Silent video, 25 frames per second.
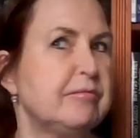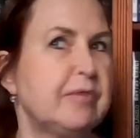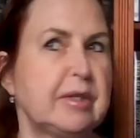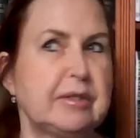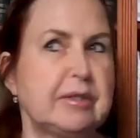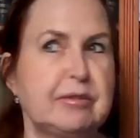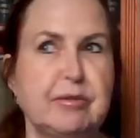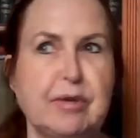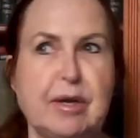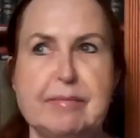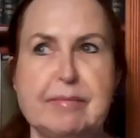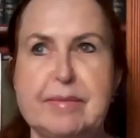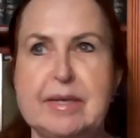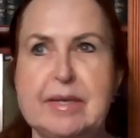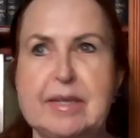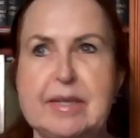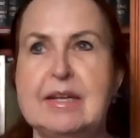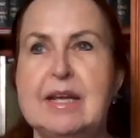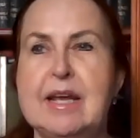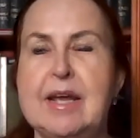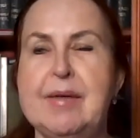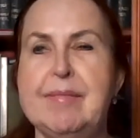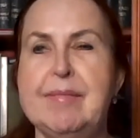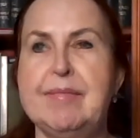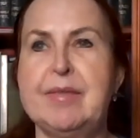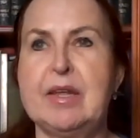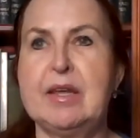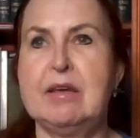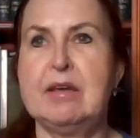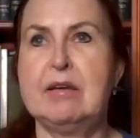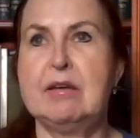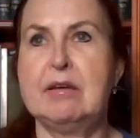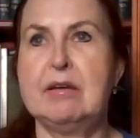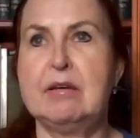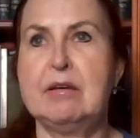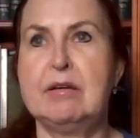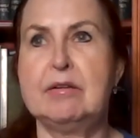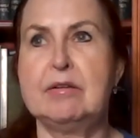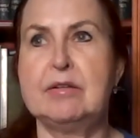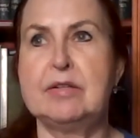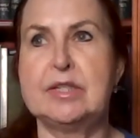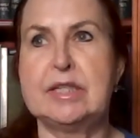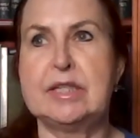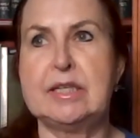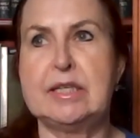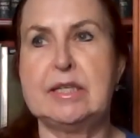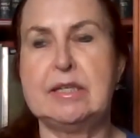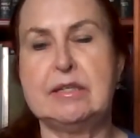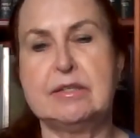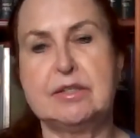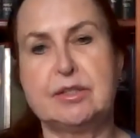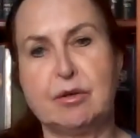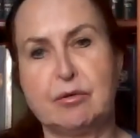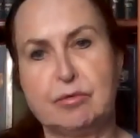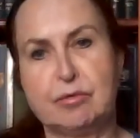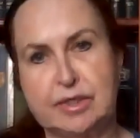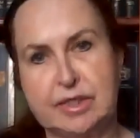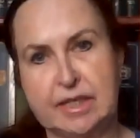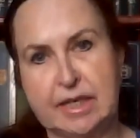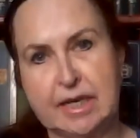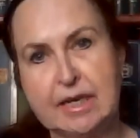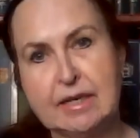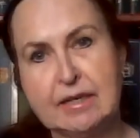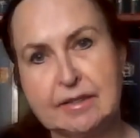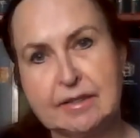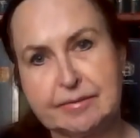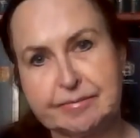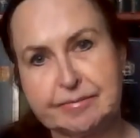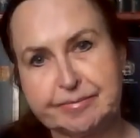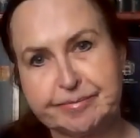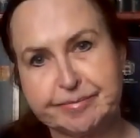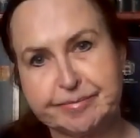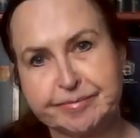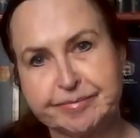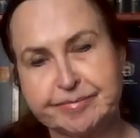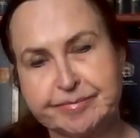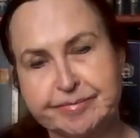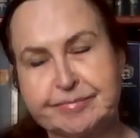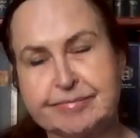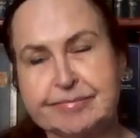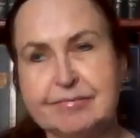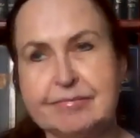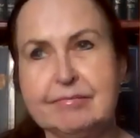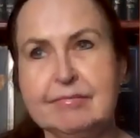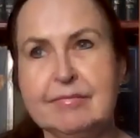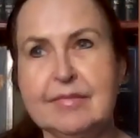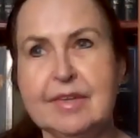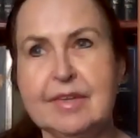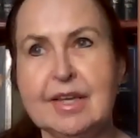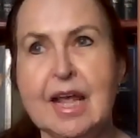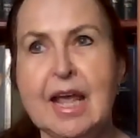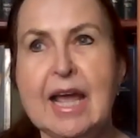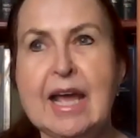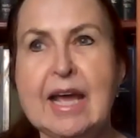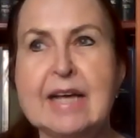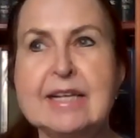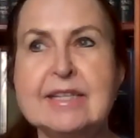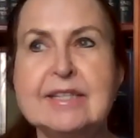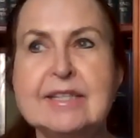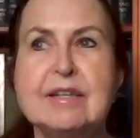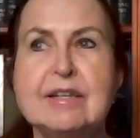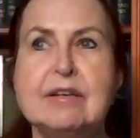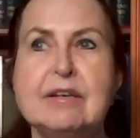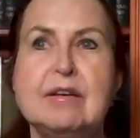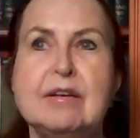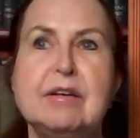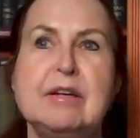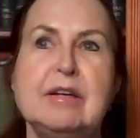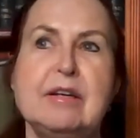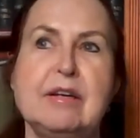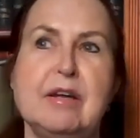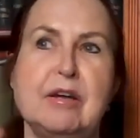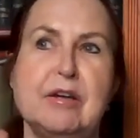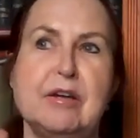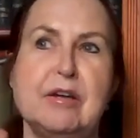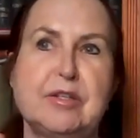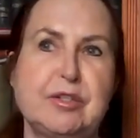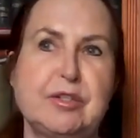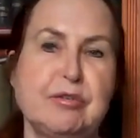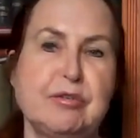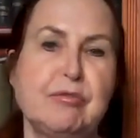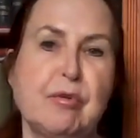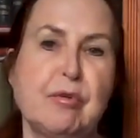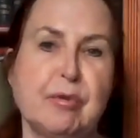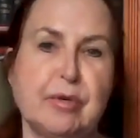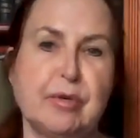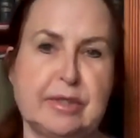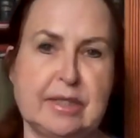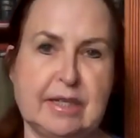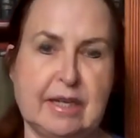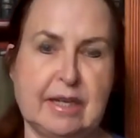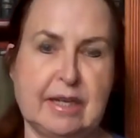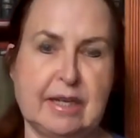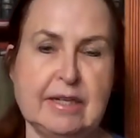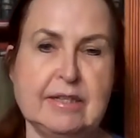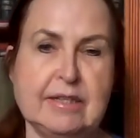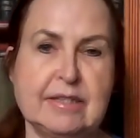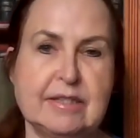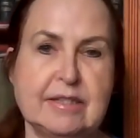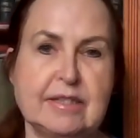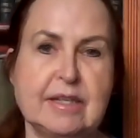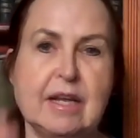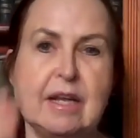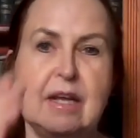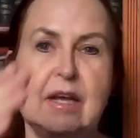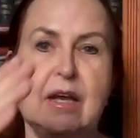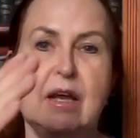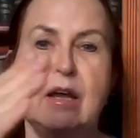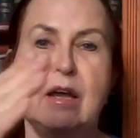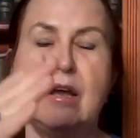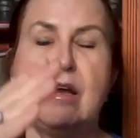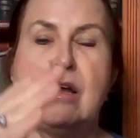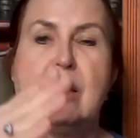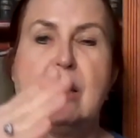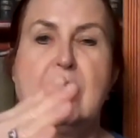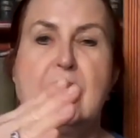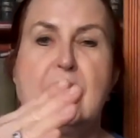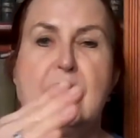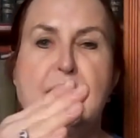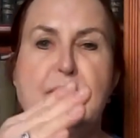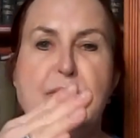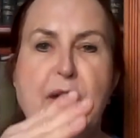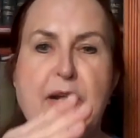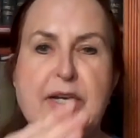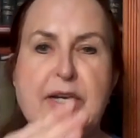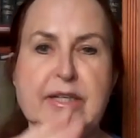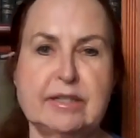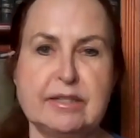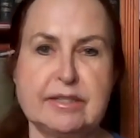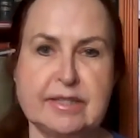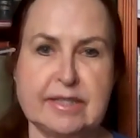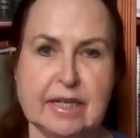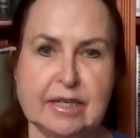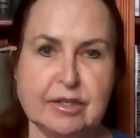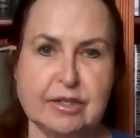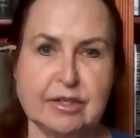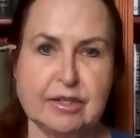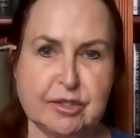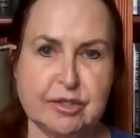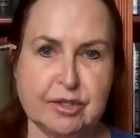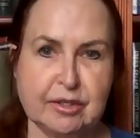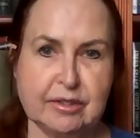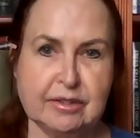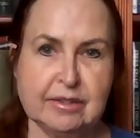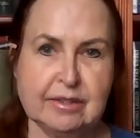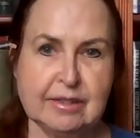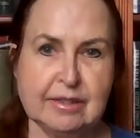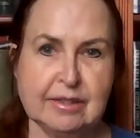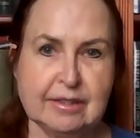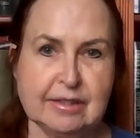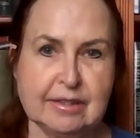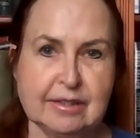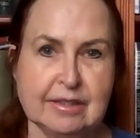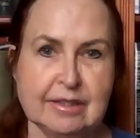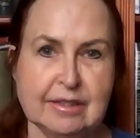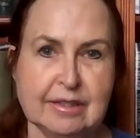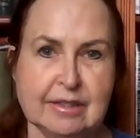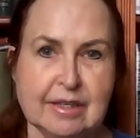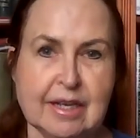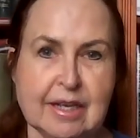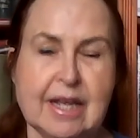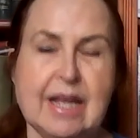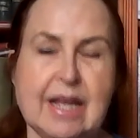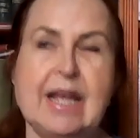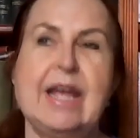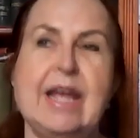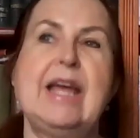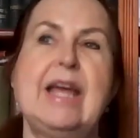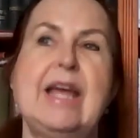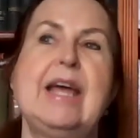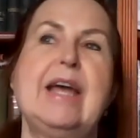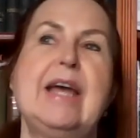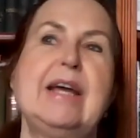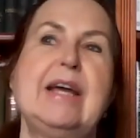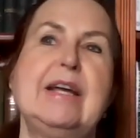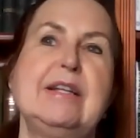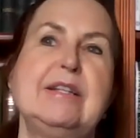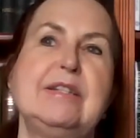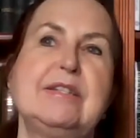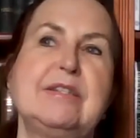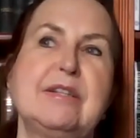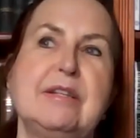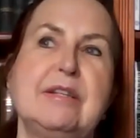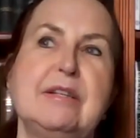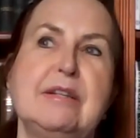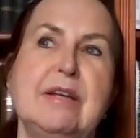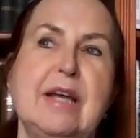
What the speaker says: What do I mean? The zodiac has two coordinates, right ascension and